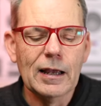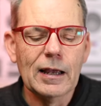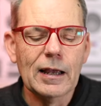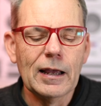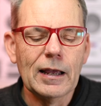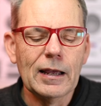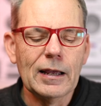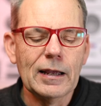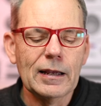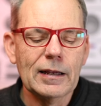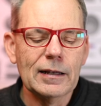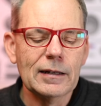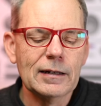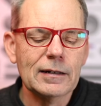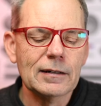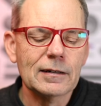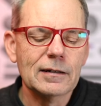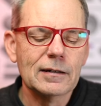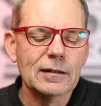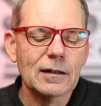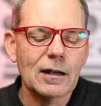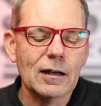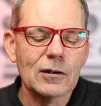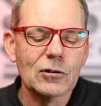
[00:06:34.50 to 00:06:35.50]

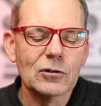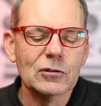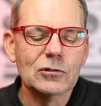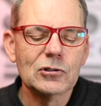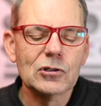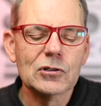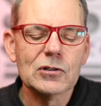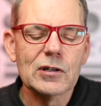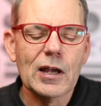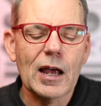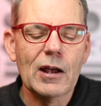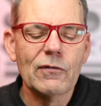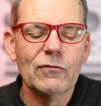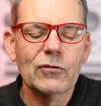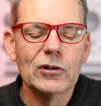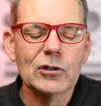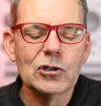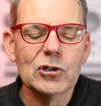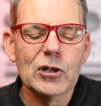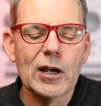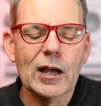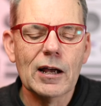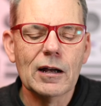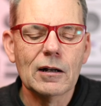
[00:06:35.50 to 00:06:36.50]
And I could just
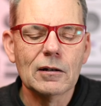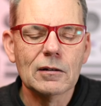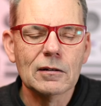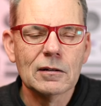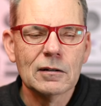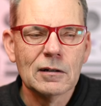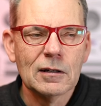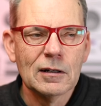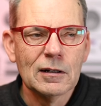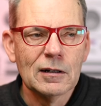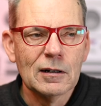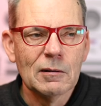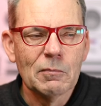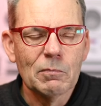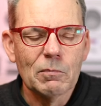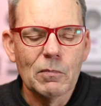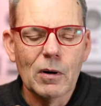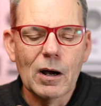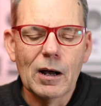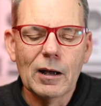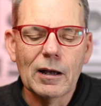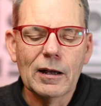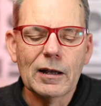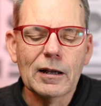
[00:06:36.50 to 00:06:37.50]
average out
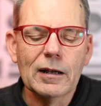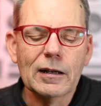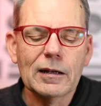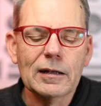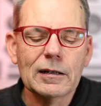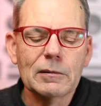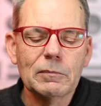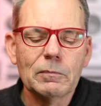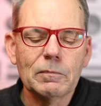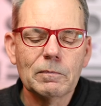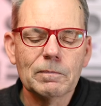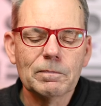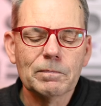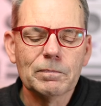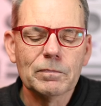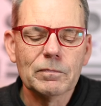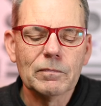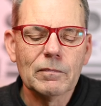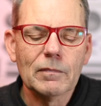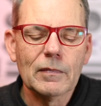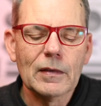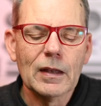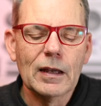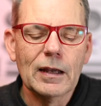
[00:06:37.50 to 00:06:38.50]
my
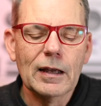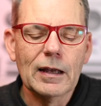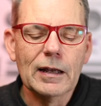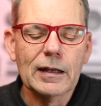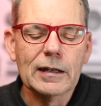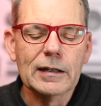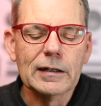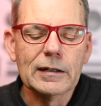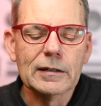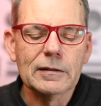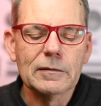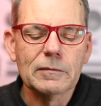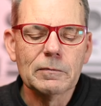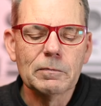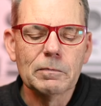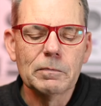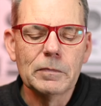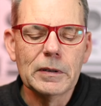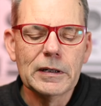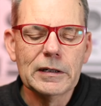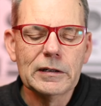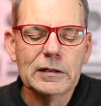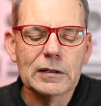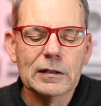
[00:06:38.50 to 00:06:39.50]
uh,
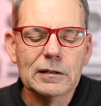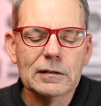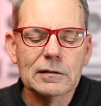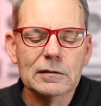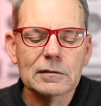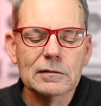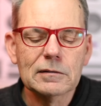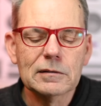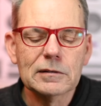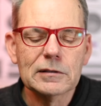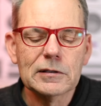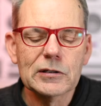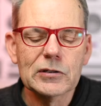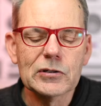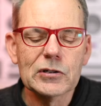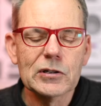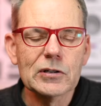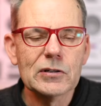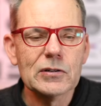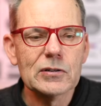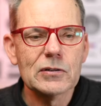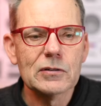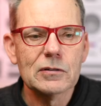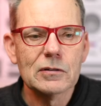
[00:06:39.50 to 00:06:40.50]
meter
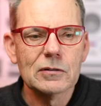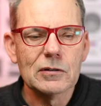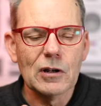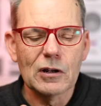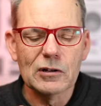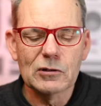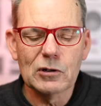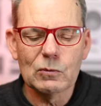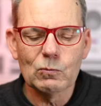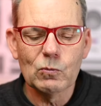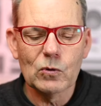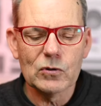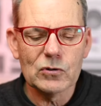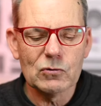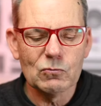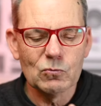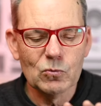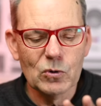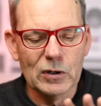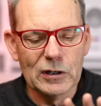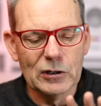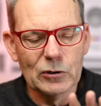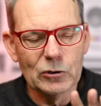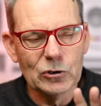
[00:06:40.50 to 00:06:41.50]
distance. So I
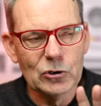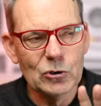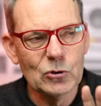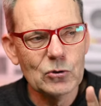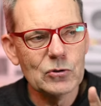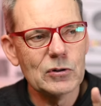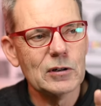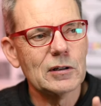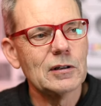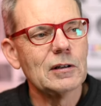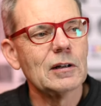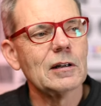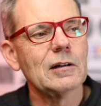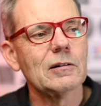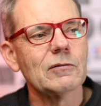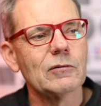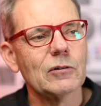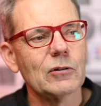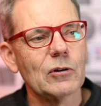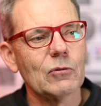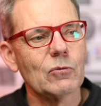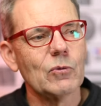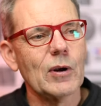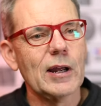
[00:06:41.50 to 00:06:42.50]
wasn't really using the,
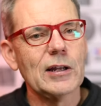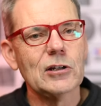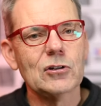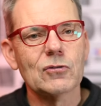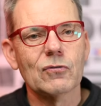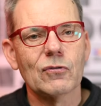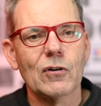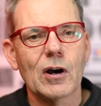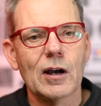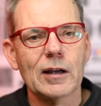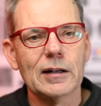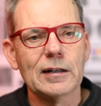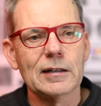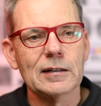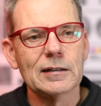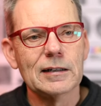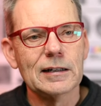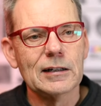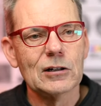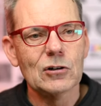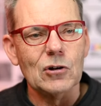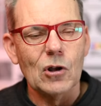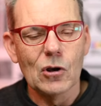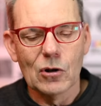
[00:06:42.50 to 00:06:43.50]
the rangefinder
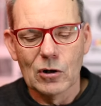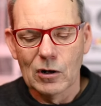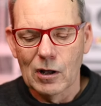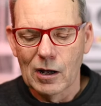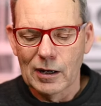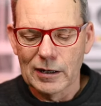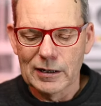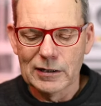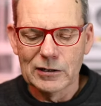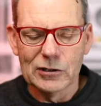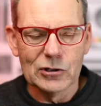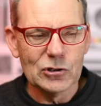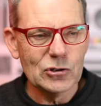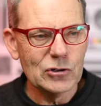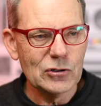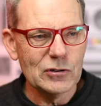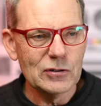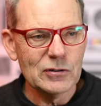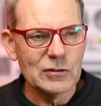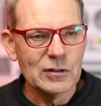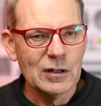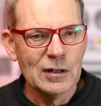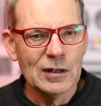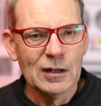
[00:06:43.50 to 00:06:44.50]
in low light
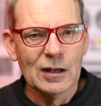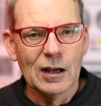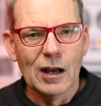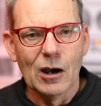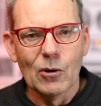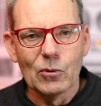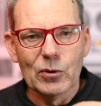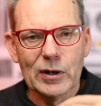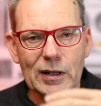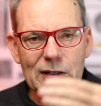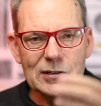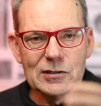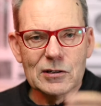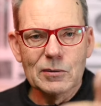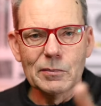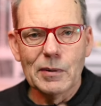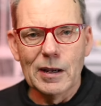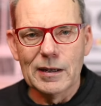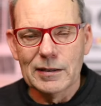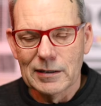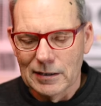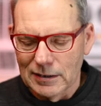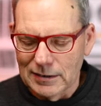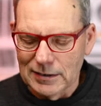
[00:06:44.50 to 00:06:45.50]
conditions. I would
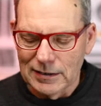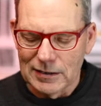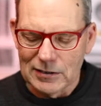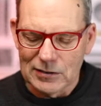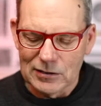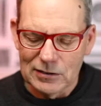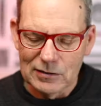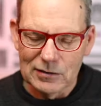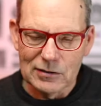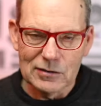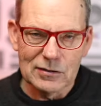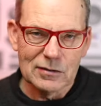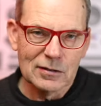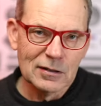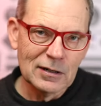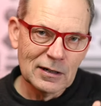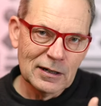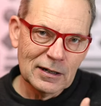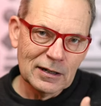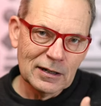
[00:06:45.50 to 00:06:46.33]
estimate the distance